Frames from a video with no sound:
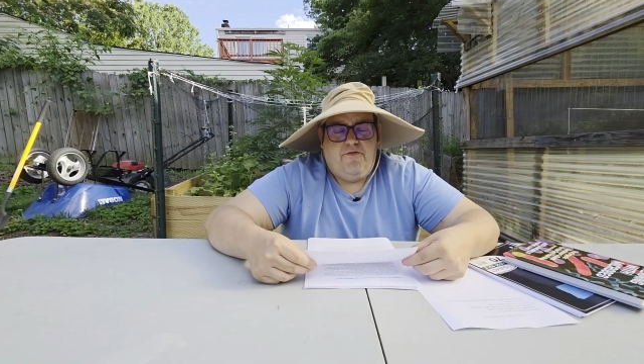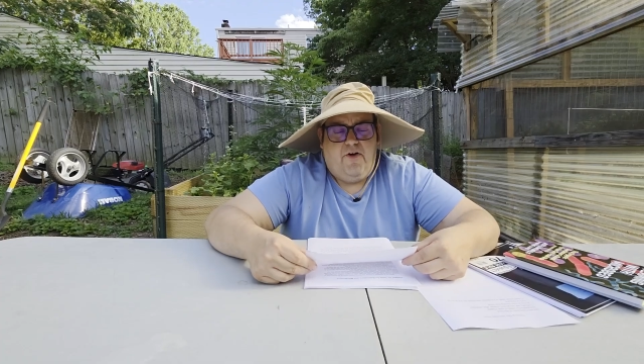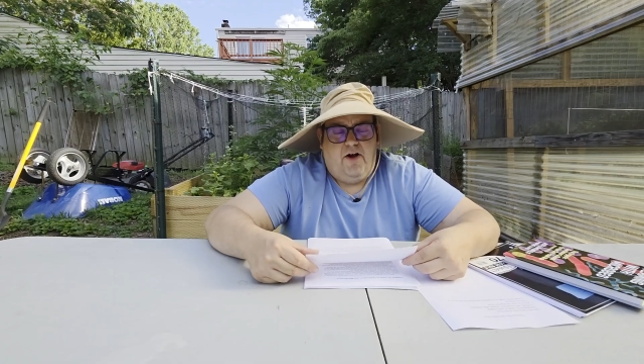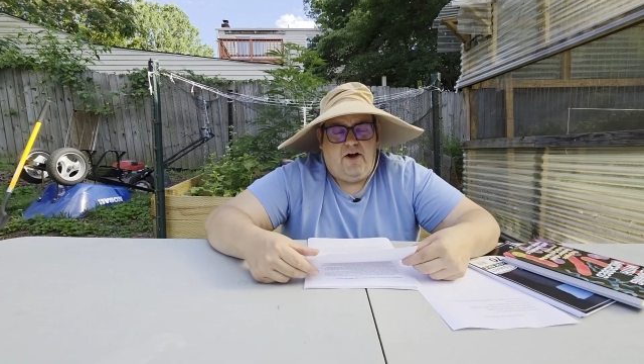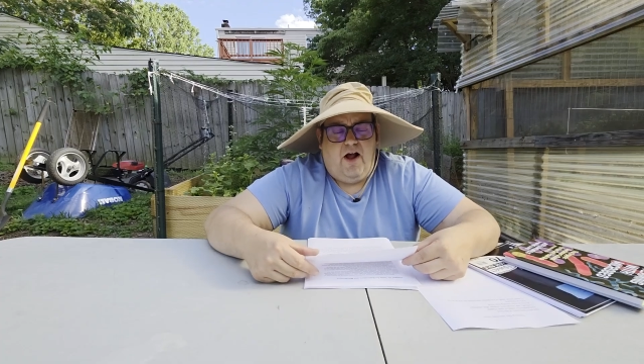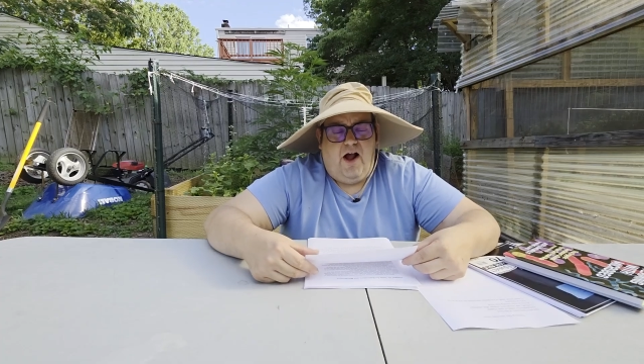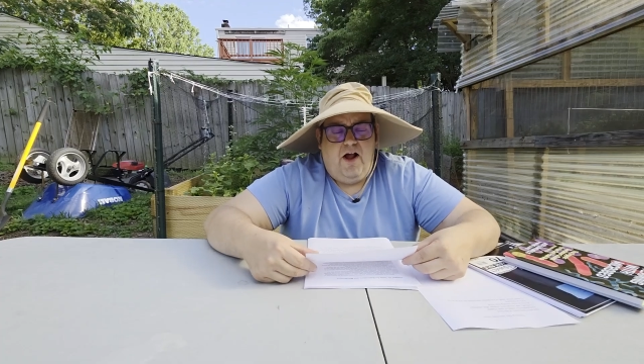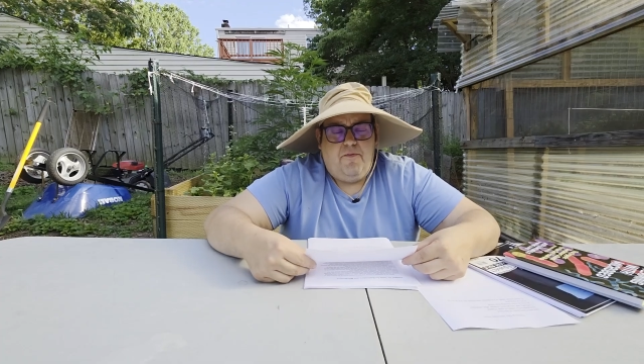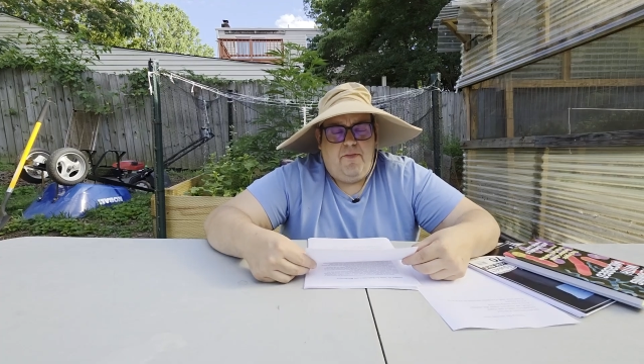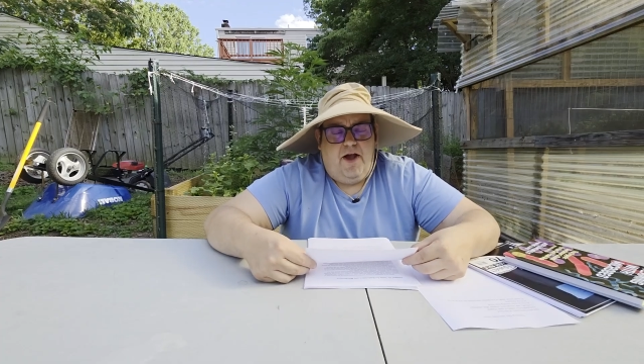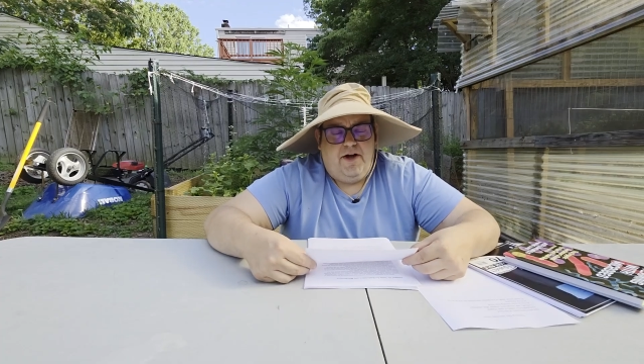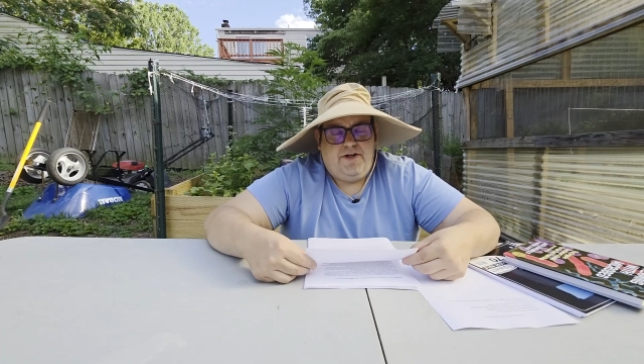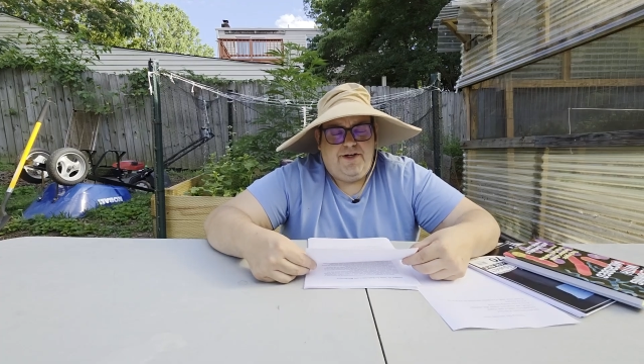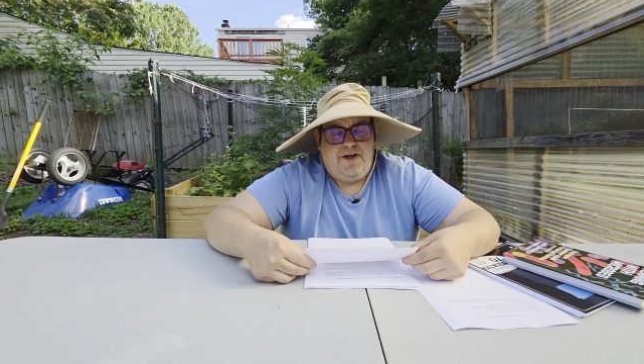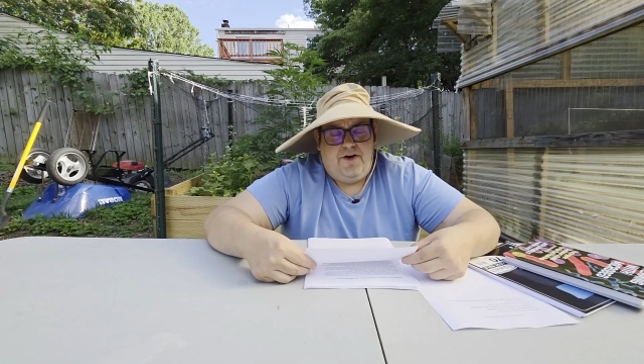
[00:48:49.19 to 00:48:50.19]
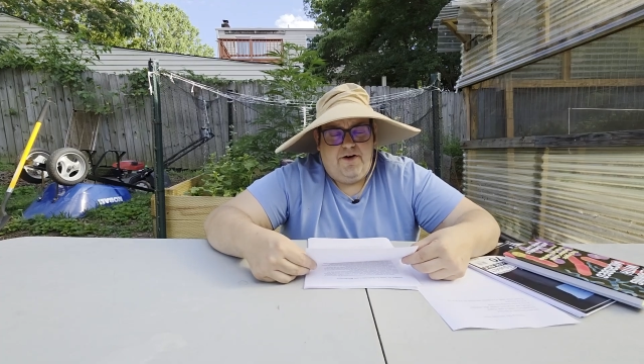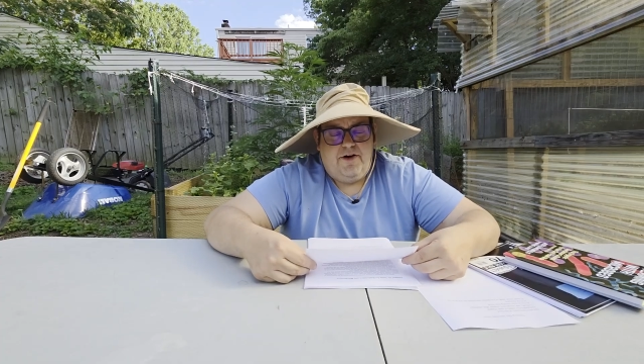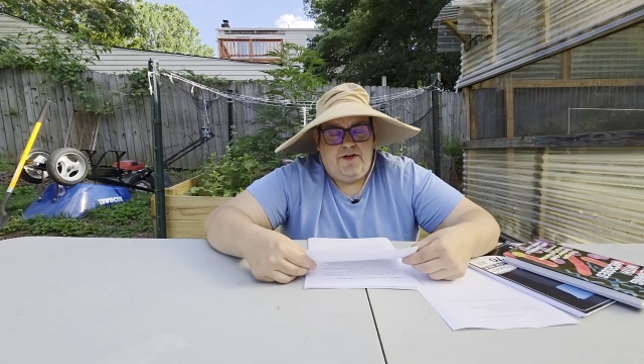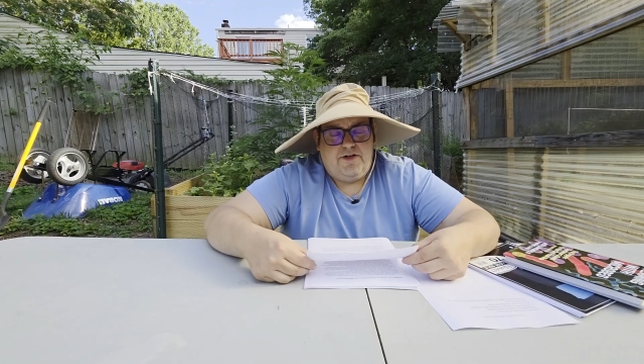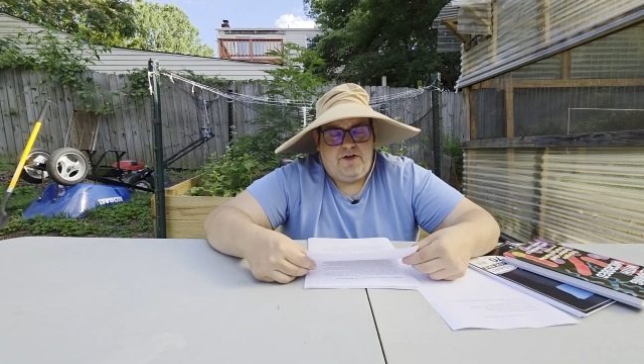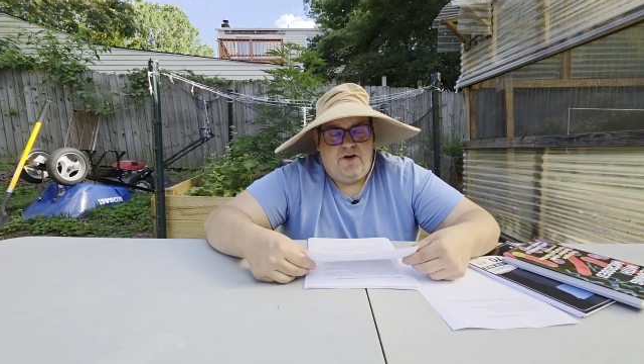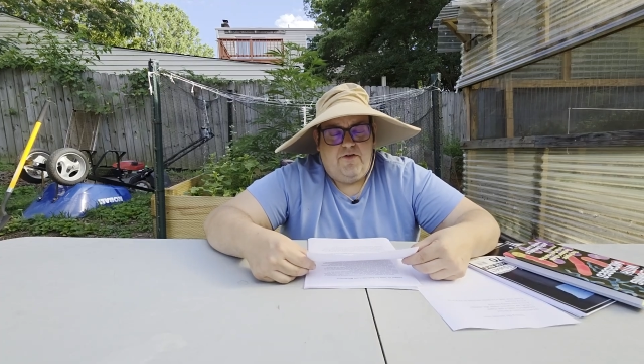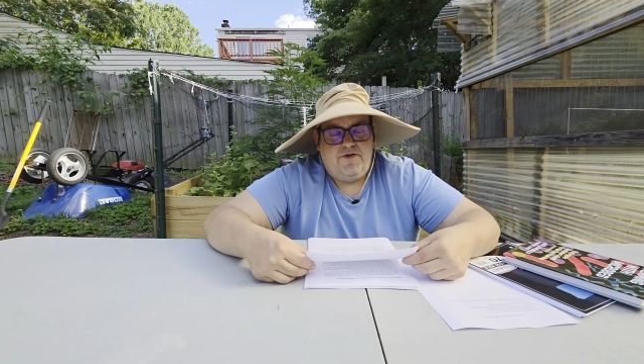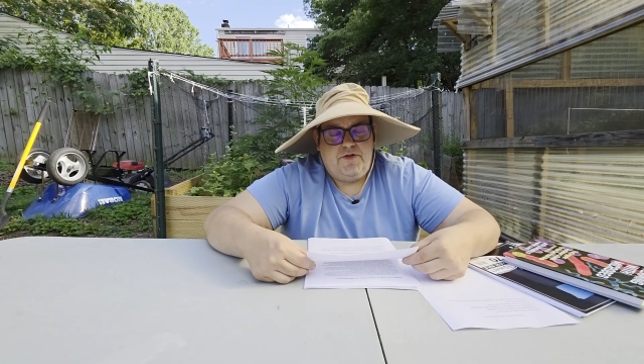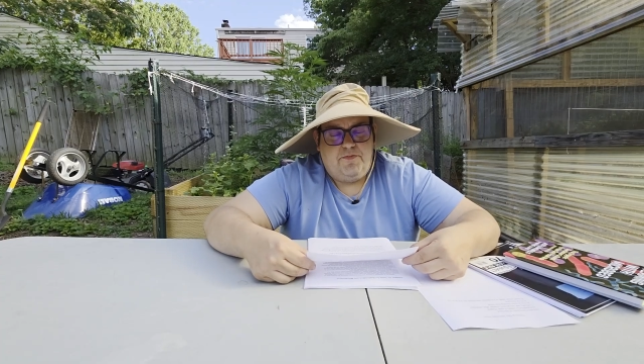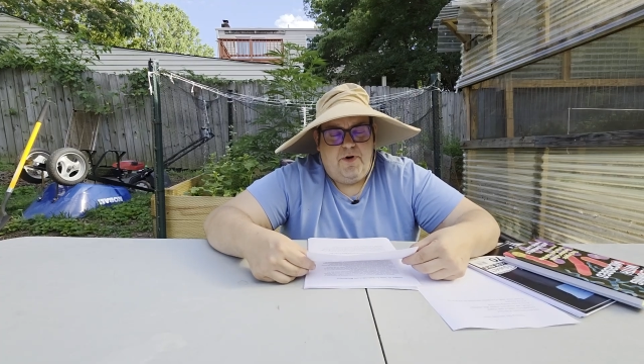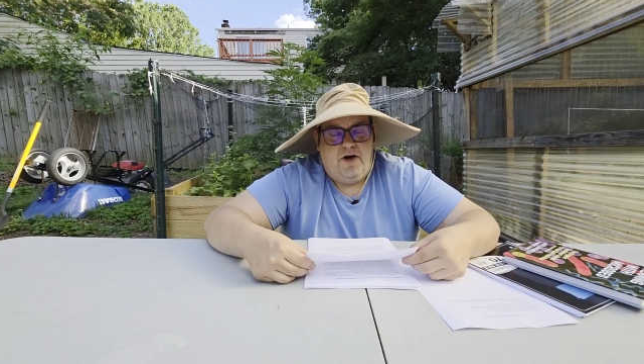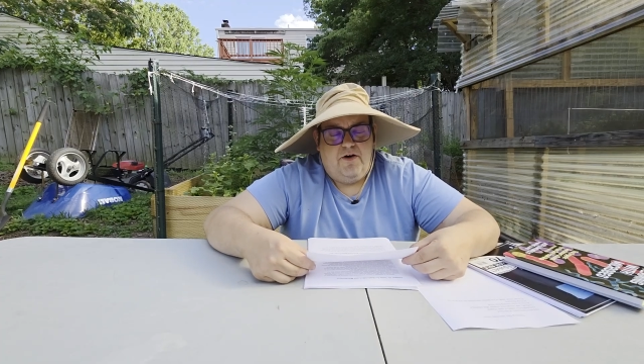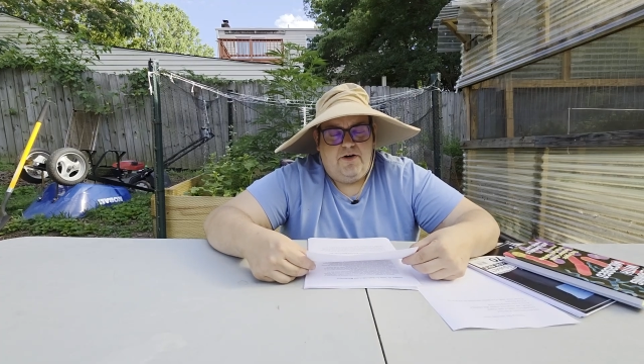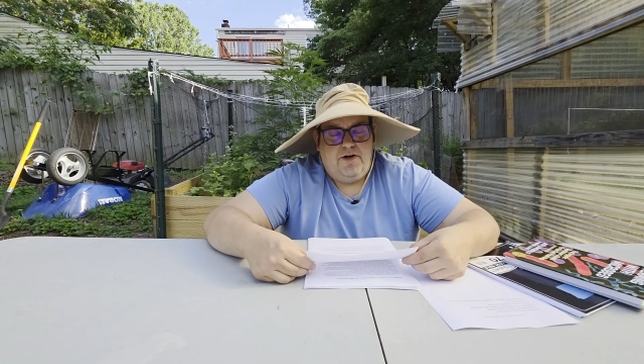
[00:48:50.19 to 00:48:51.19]
Fungi and bacteria serve as
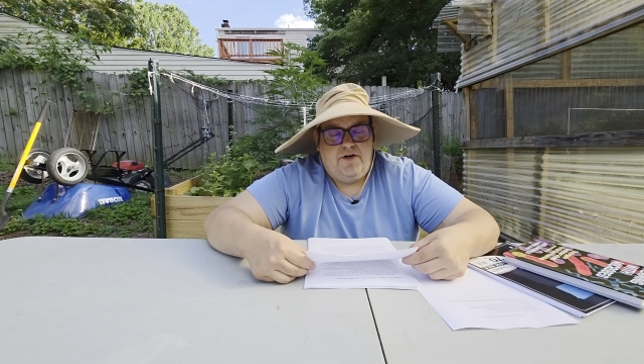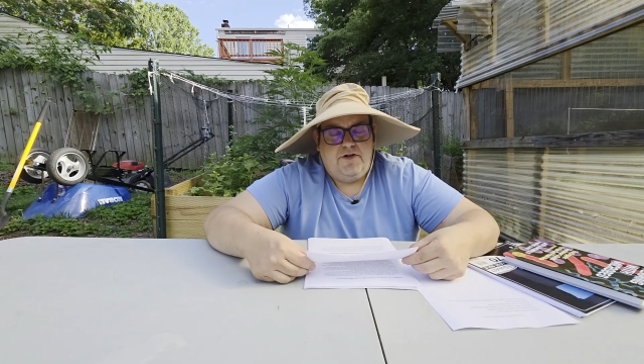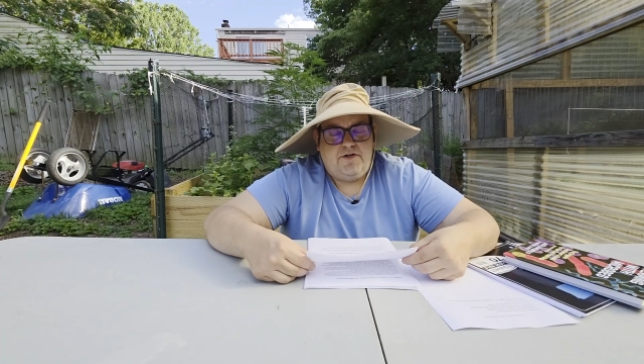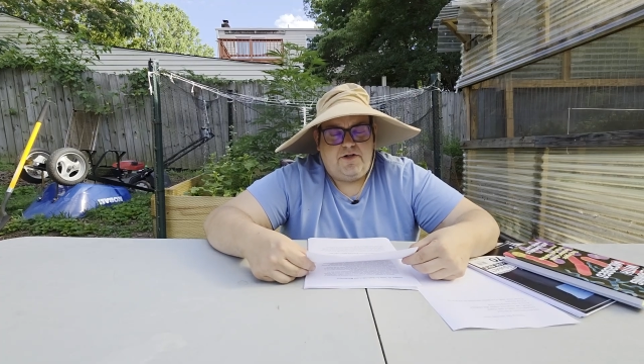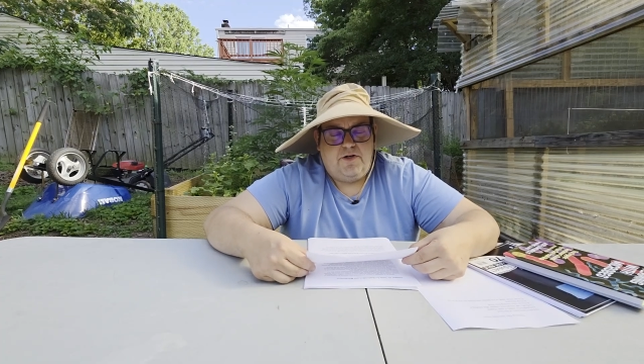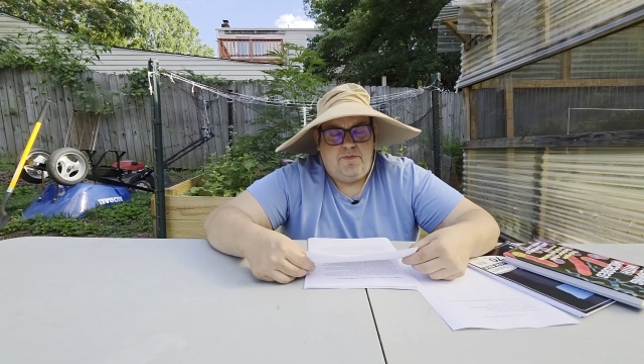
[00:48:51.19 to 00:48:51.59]
barriers